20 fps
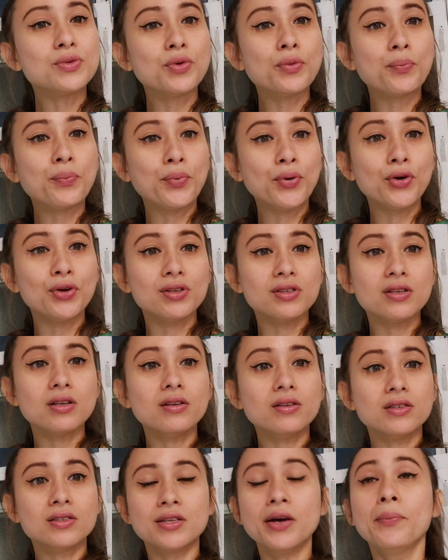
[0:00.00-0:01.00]
we put
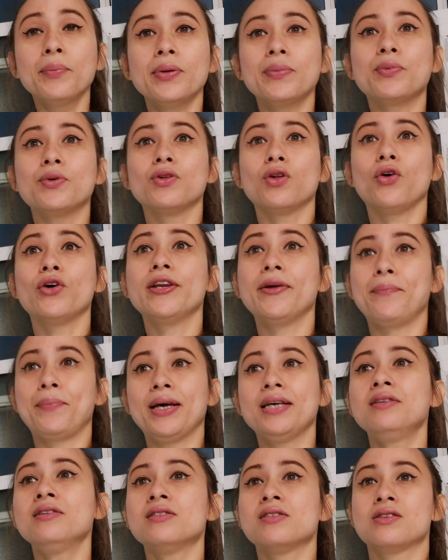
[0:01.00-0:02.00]
some people on a
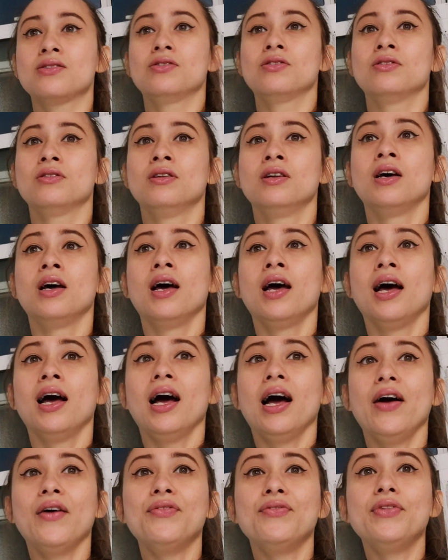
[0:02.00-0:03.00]
pedestal
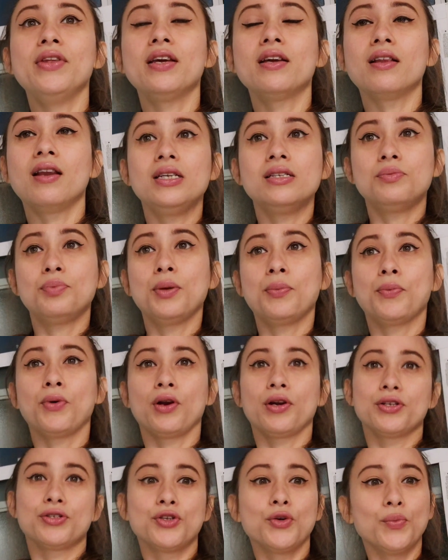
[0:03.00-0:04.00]
and think these people
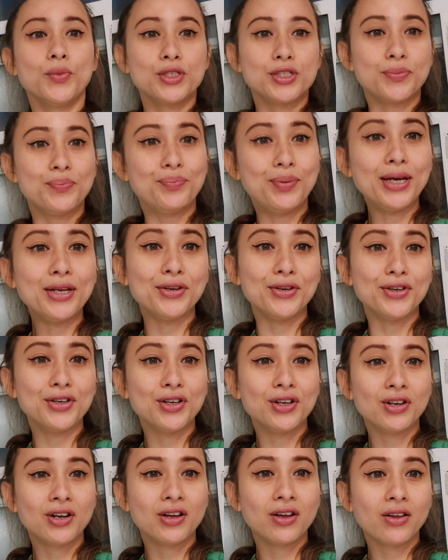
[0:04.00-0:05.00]
are so much better
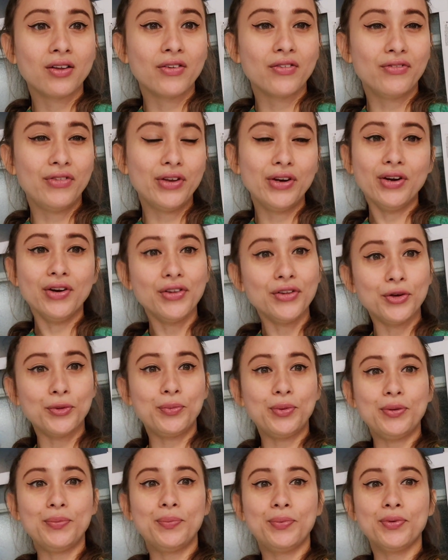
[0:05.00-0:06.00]
than other
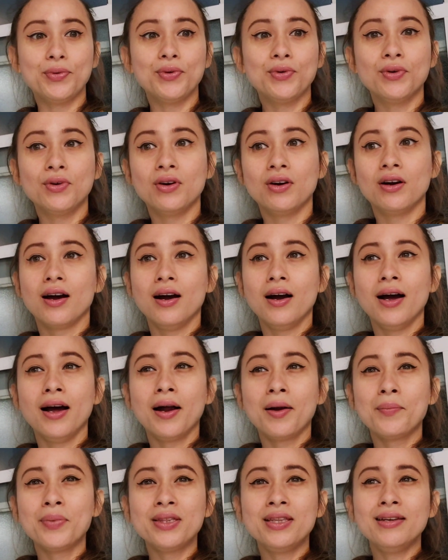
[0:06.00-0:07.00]
people.
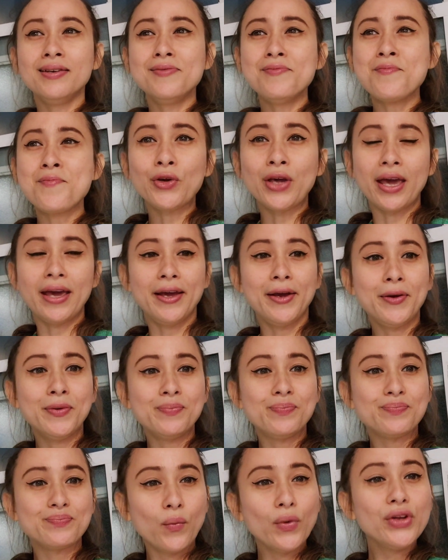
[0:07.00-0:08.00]
But then, okay,
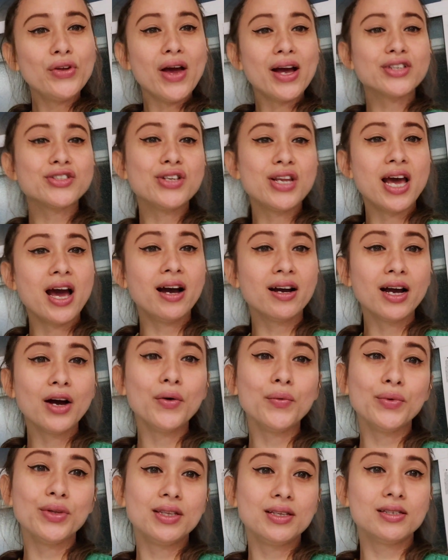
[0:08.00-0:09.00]
when you actually hang
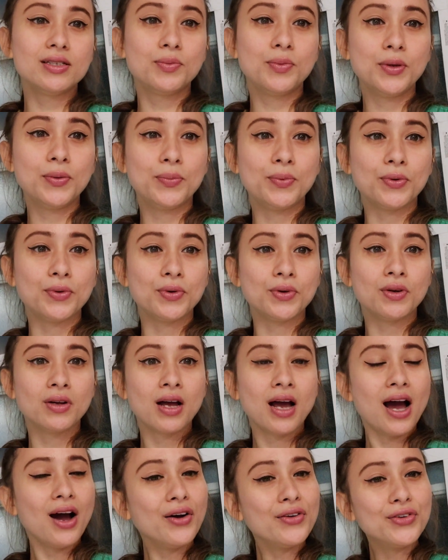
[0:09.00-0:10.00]
out with these people,
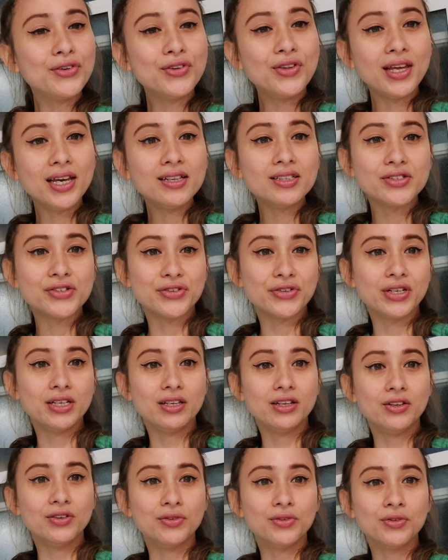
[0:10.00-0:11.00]
how do they treat
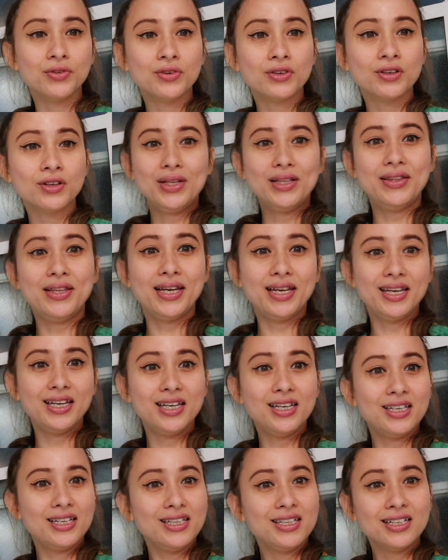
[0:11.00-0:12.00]
you? Will
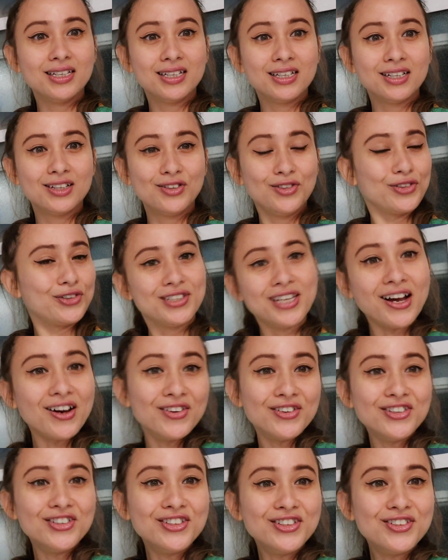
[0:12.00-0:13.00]
they look
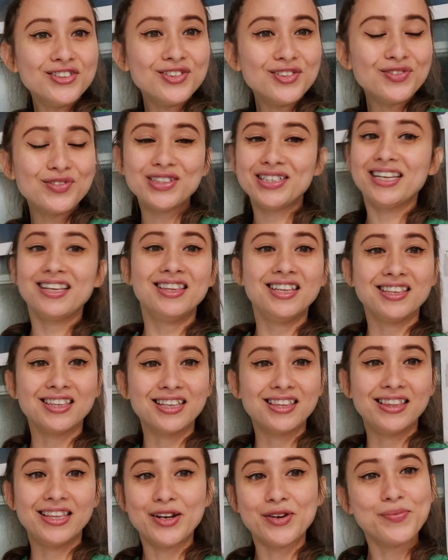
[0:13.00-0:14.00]
down on you? Will they think
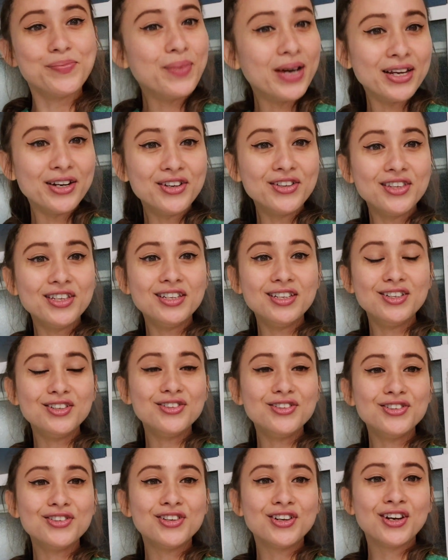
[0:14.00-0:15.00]
that they're better than
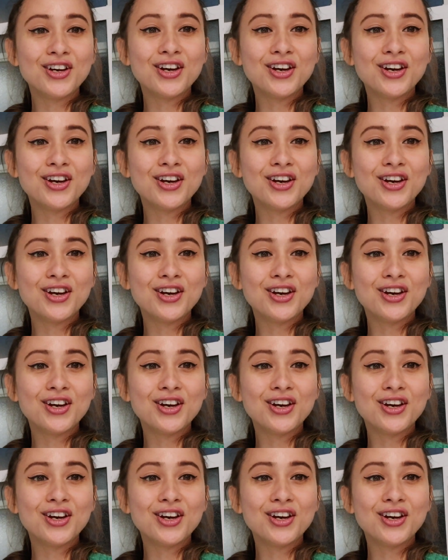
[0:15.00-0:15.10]
you?